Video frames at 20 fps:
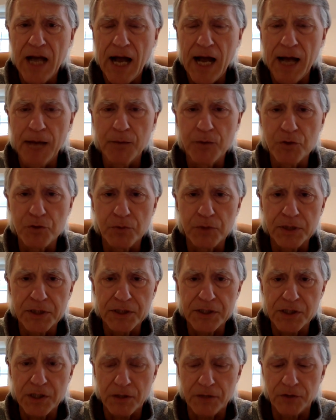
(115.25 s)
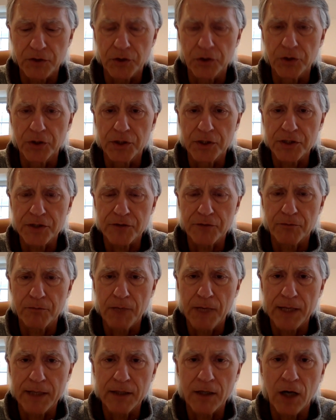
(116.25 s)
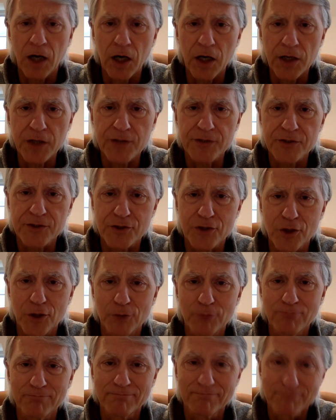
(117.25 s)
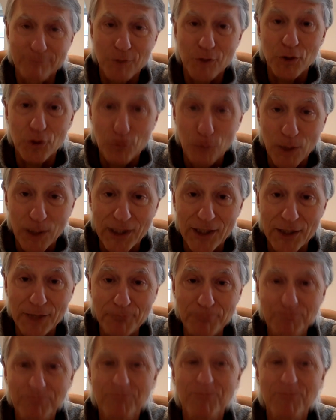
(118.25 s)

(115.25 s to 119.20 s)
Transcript: I'm doing this out of the goodness of my heart, so you're welcome.